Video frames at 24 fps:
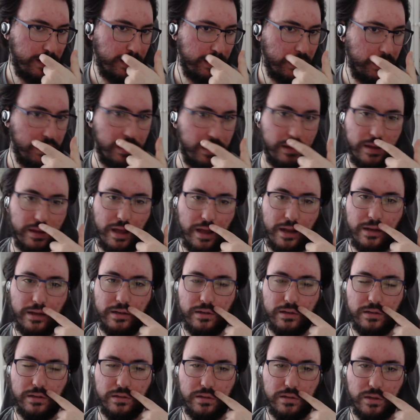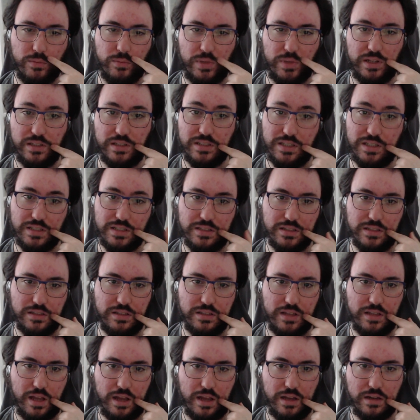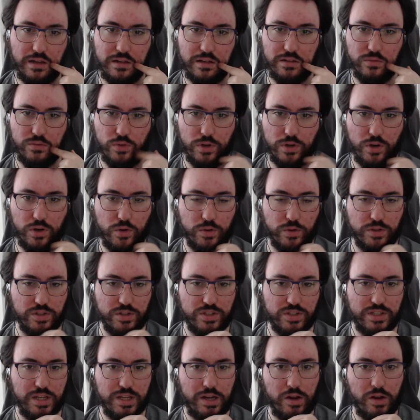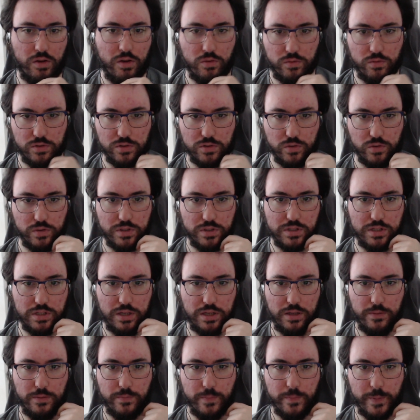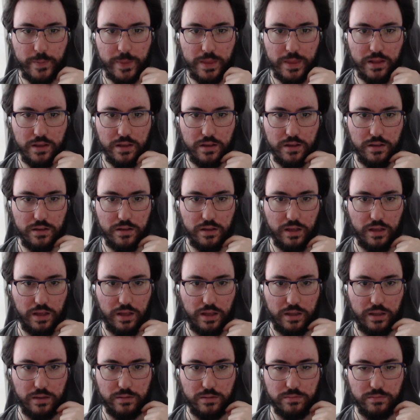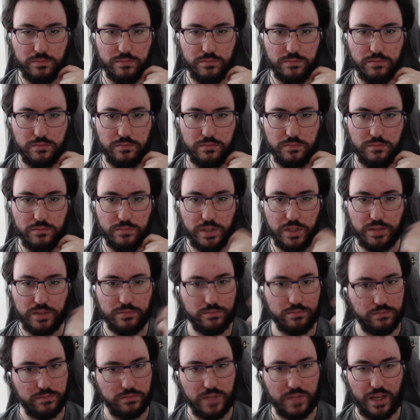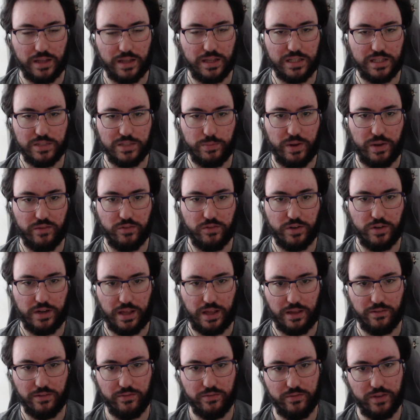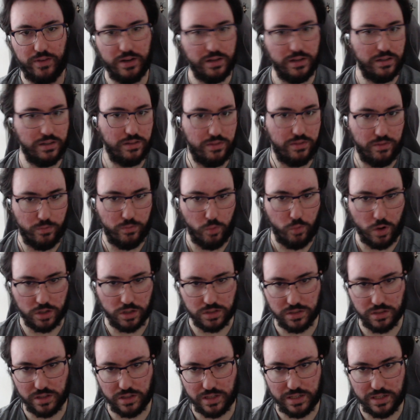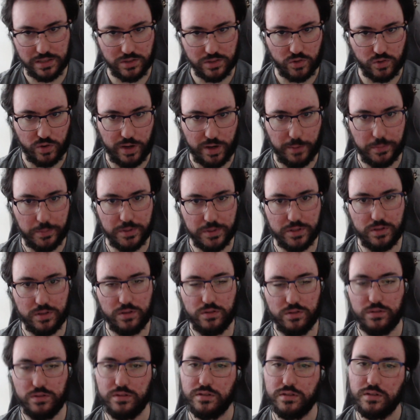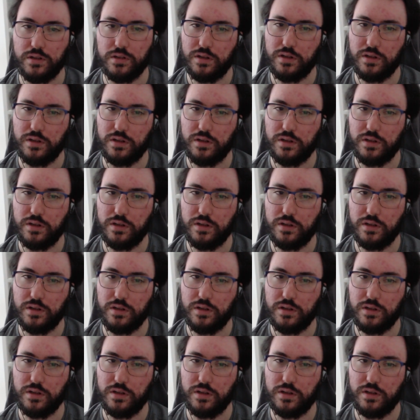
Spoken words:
Then, I mean, season 10, we're going to Sinnoh, so we'll see. But, yeah, that's the plan for the day. Watch these 3 episodes.